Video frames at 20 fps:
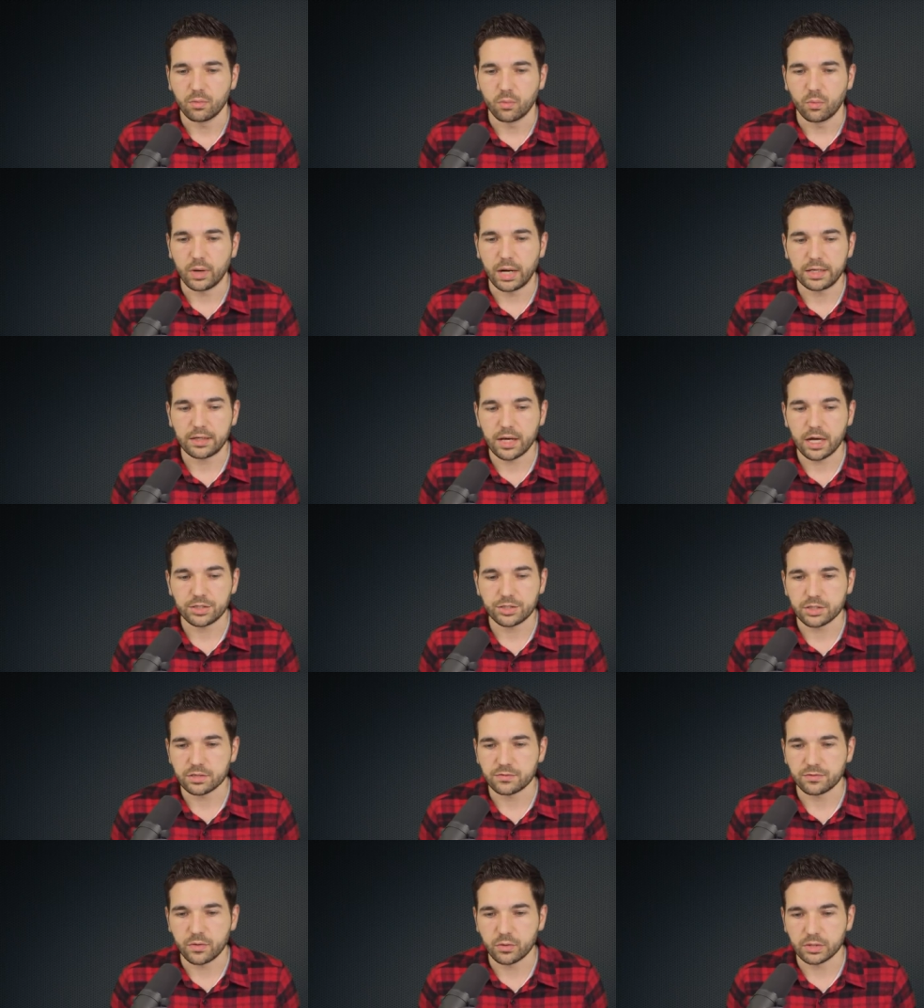Why not
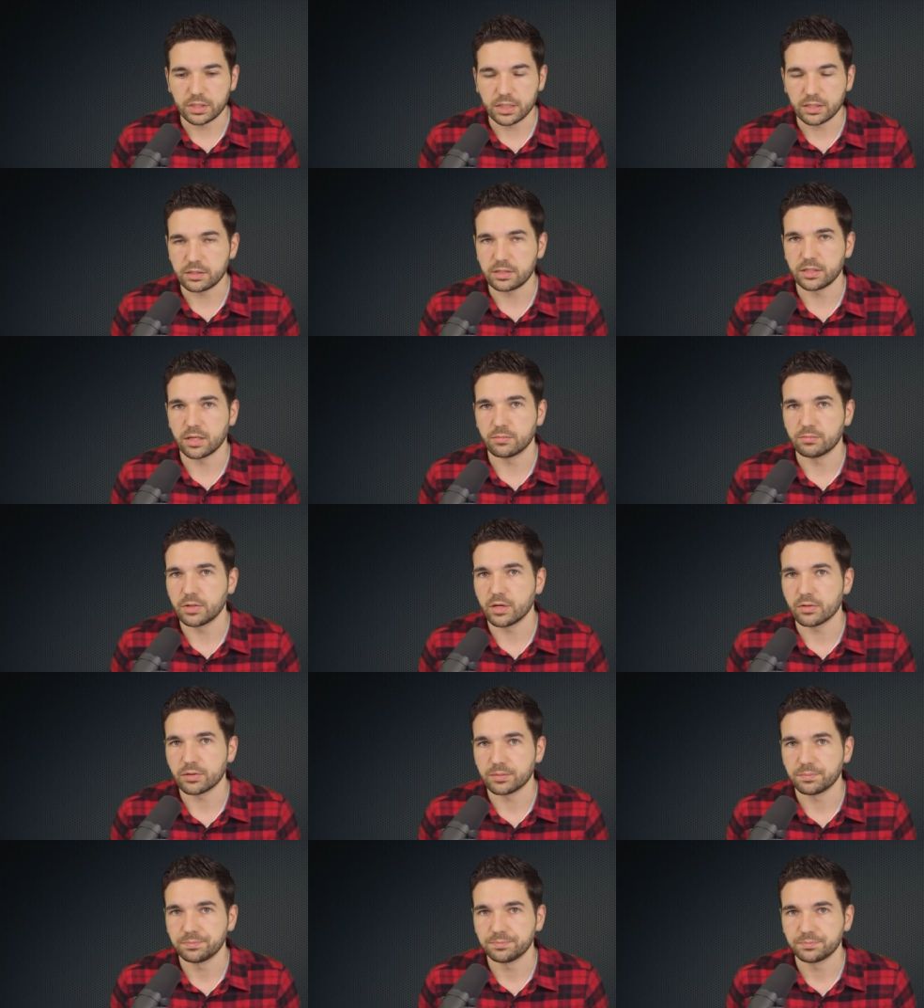just vote guilty on
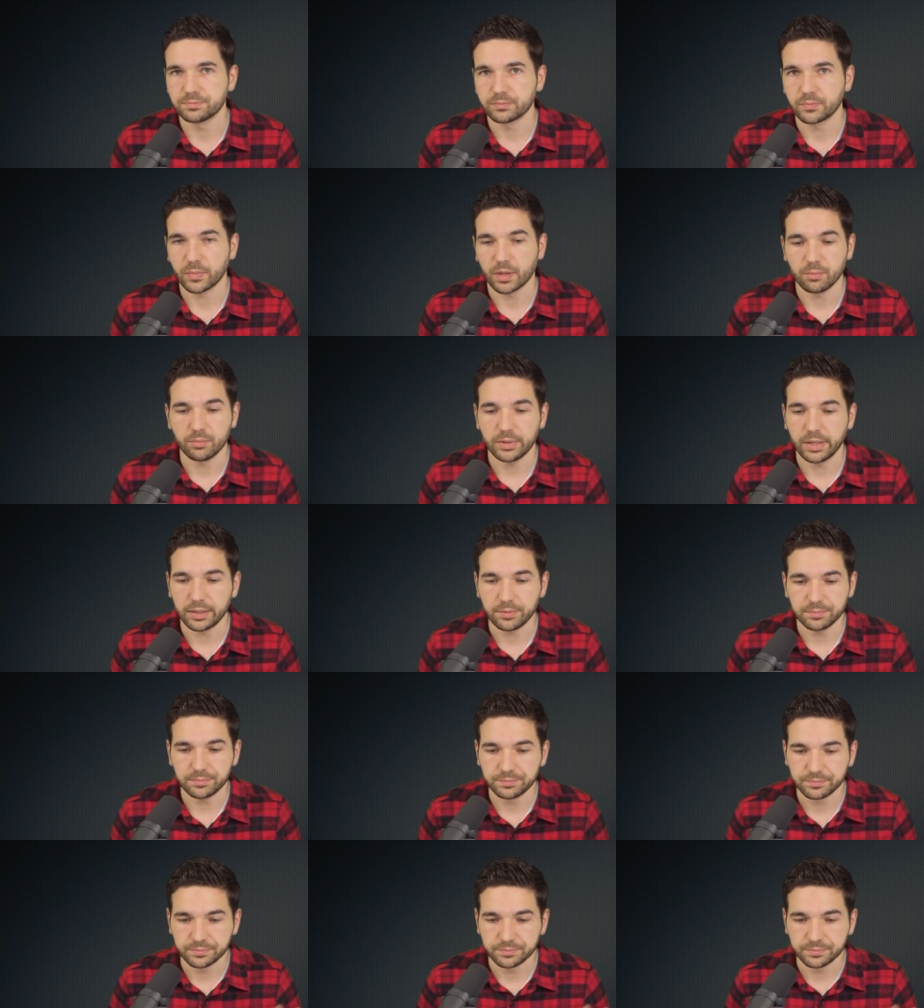both? But